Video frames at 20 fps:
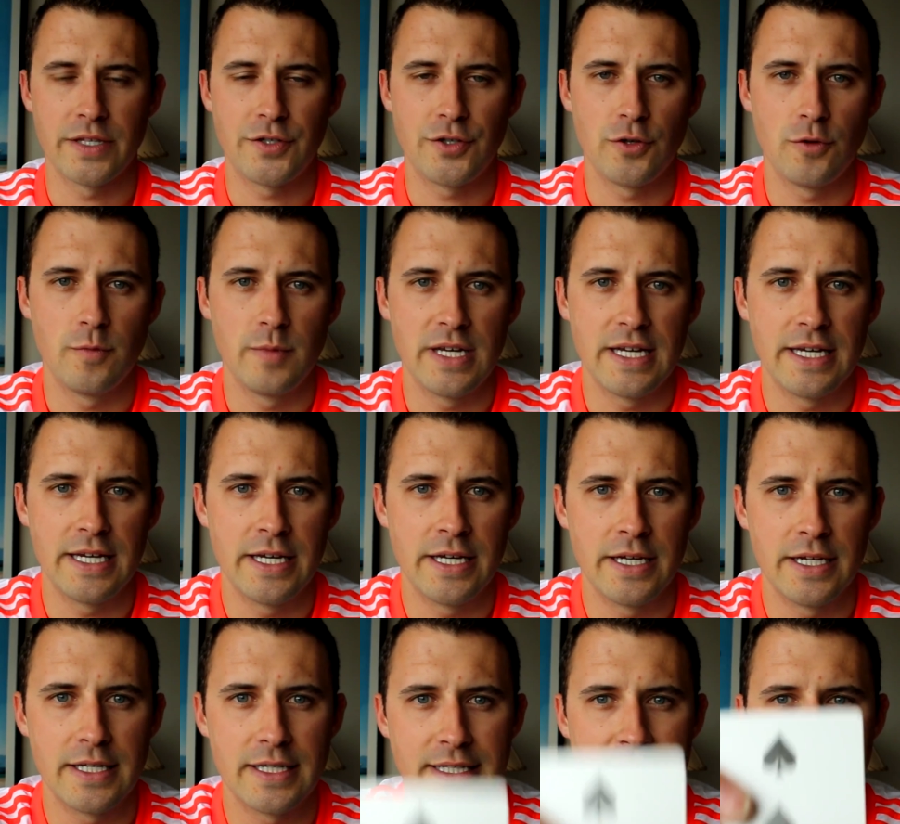to
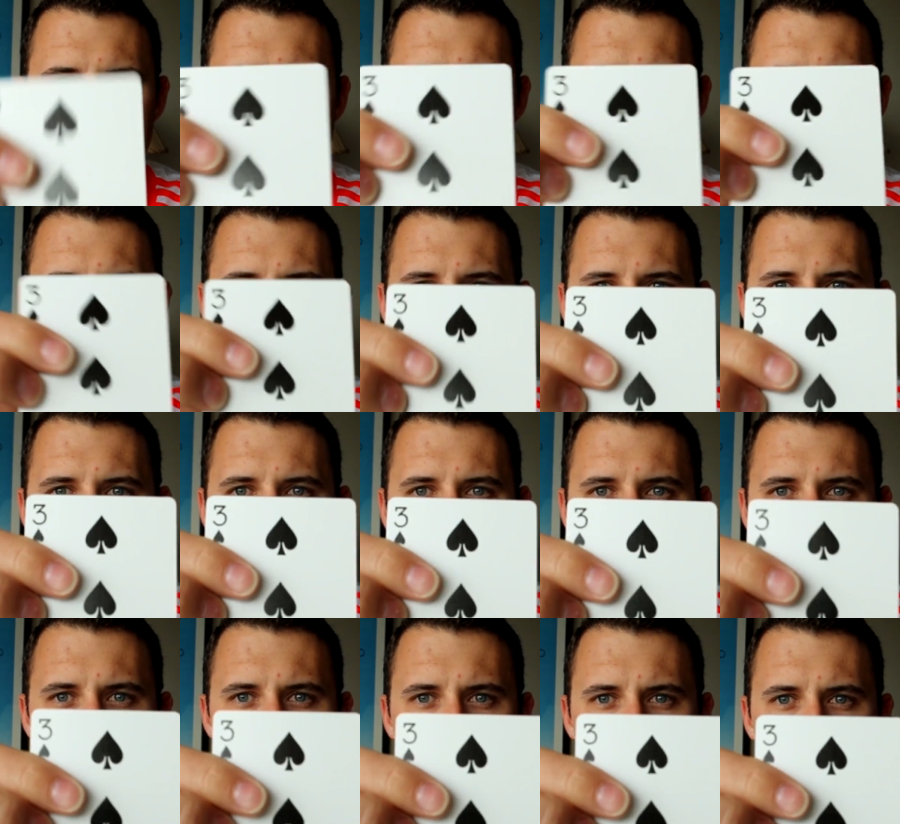be taking
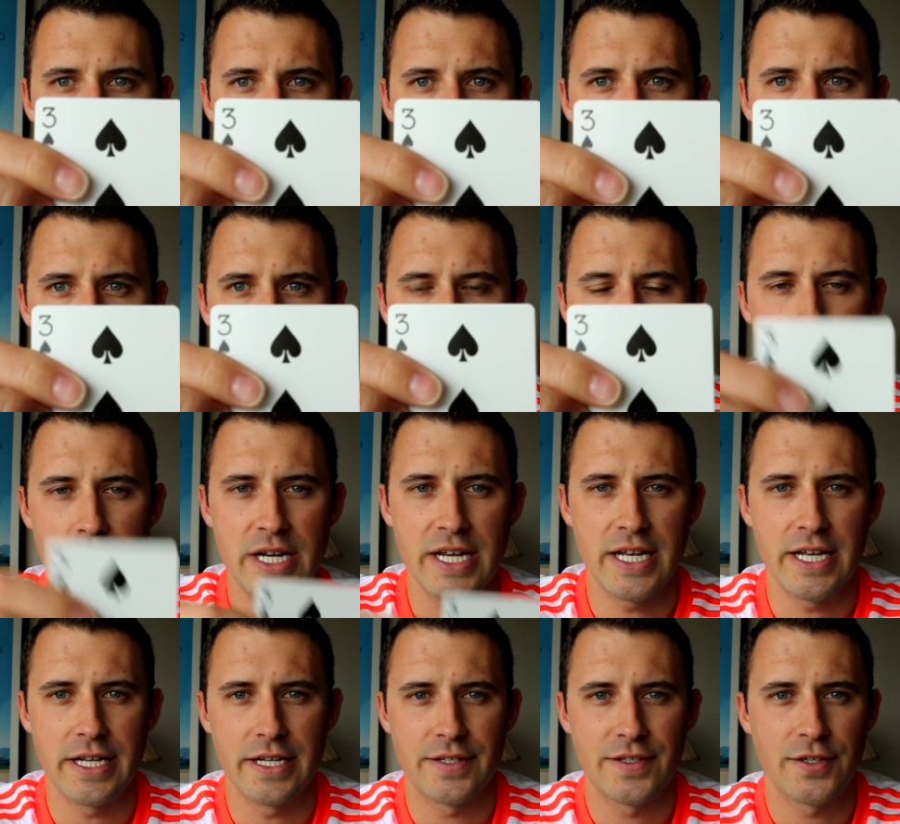out three.